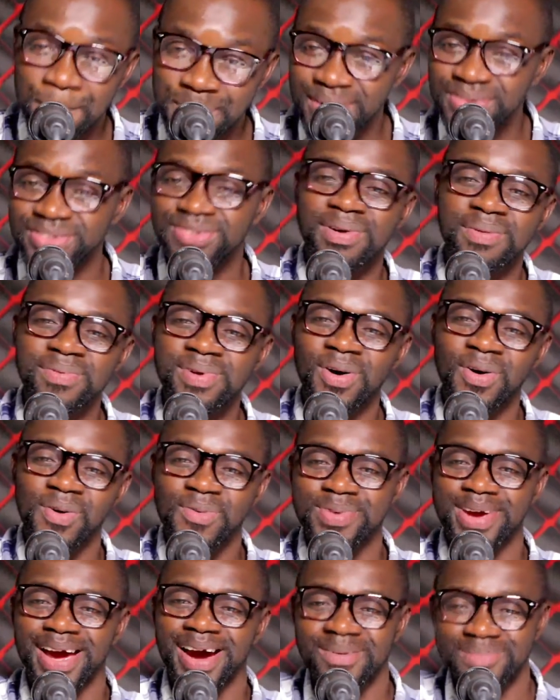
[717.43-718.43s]
big dream be o
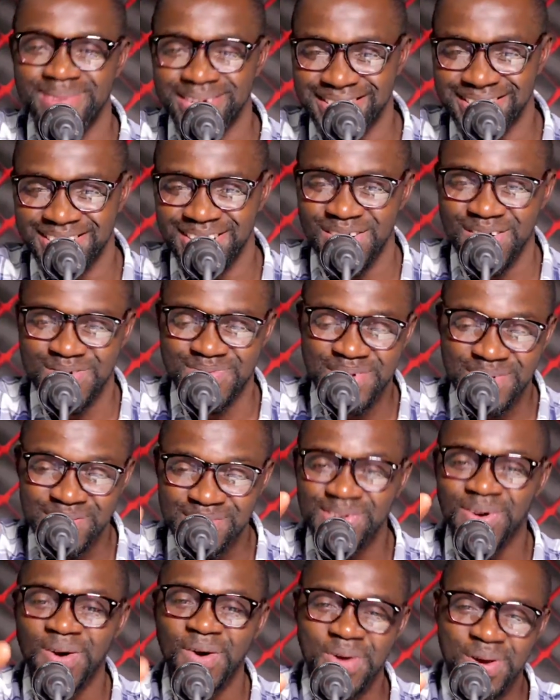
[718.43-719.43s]
bia me chia o me
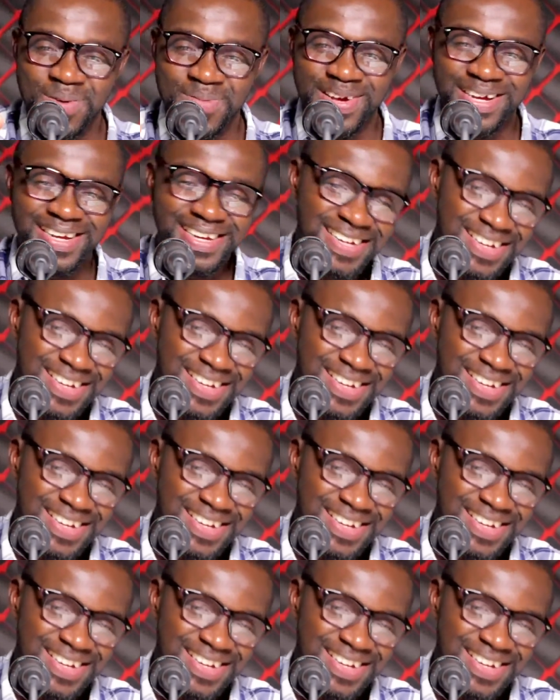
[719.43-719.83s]
nimiza o hwe me